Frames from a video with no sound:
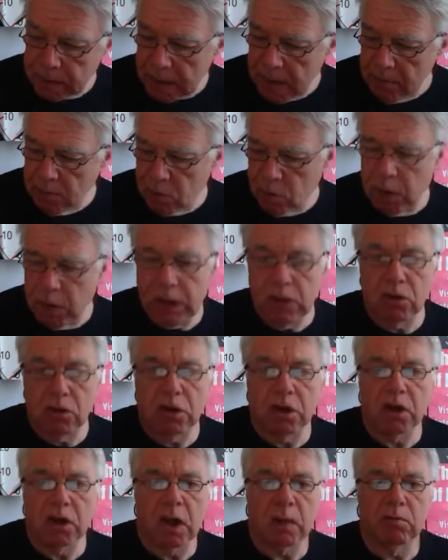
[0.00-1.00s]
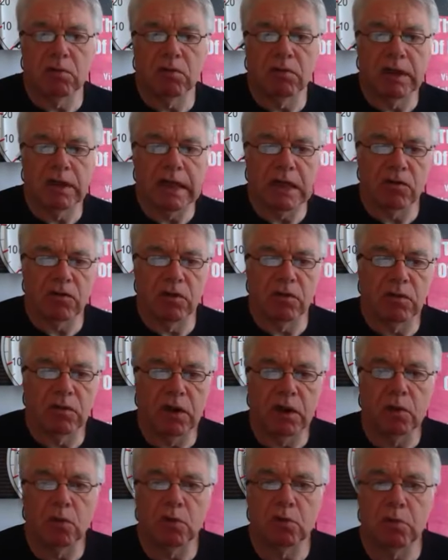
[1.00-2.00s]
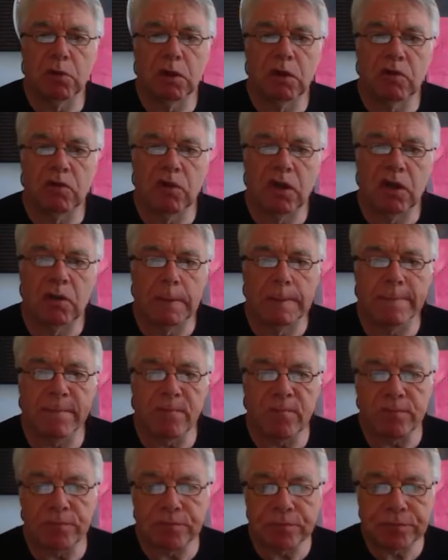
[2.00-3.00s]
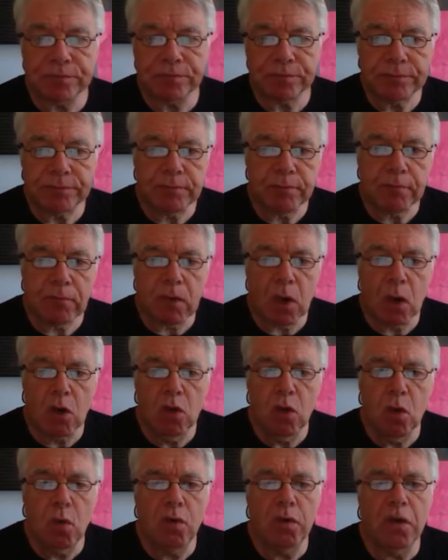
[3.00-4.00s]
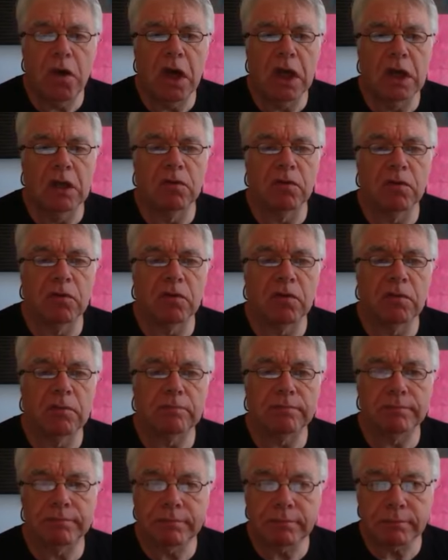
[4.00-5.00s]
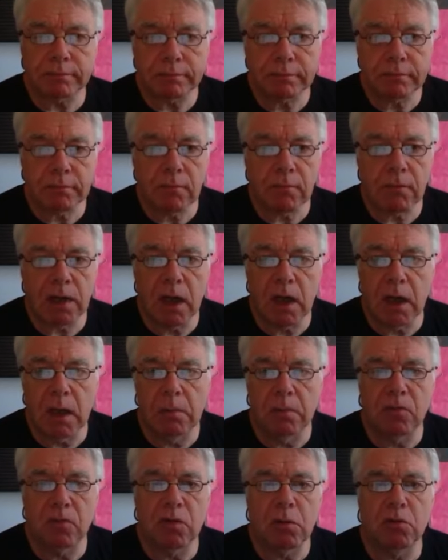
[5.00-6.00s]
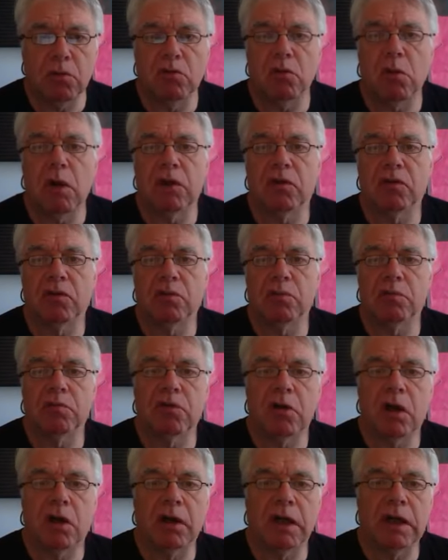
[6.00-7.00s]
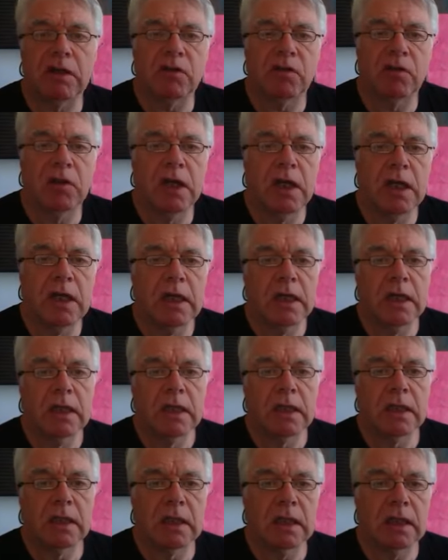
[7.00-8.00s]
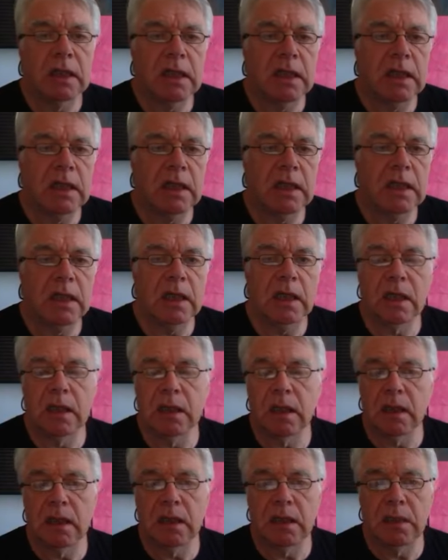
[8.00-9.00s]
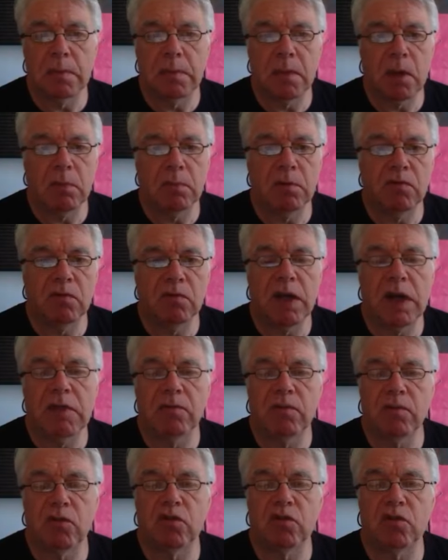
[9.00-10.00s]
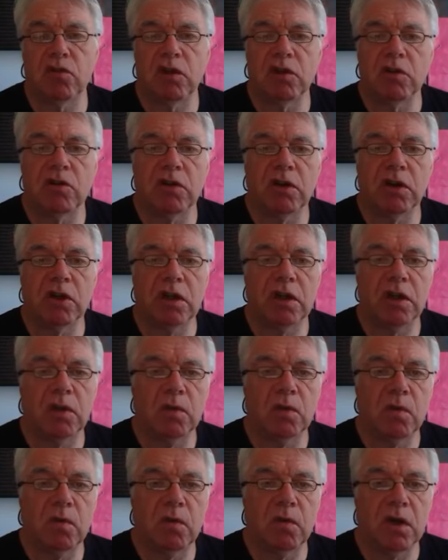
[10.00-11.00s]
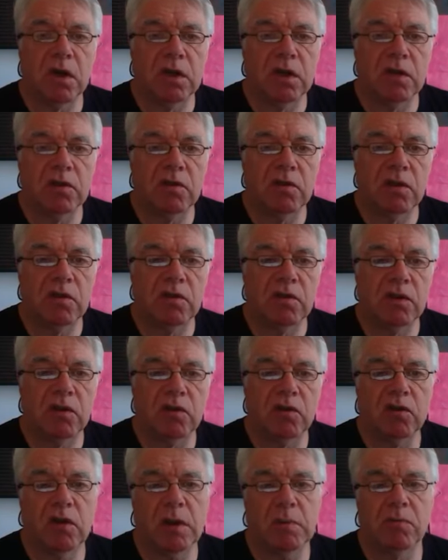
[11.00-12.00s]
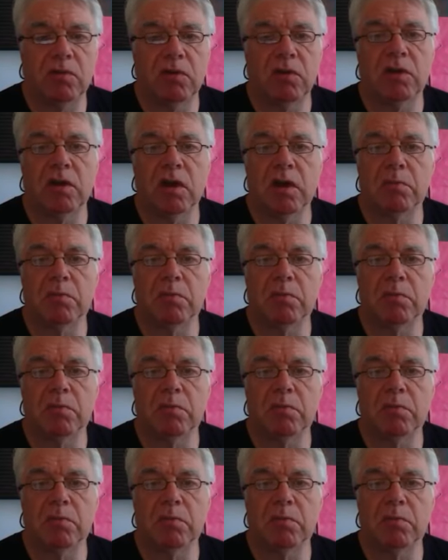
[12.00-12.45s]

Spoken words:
have a quick look at a couple of electric vehicles, but Northern Ireland, somewhat to our surprise, the Department for Infrastructure in Northern Ireland has accepted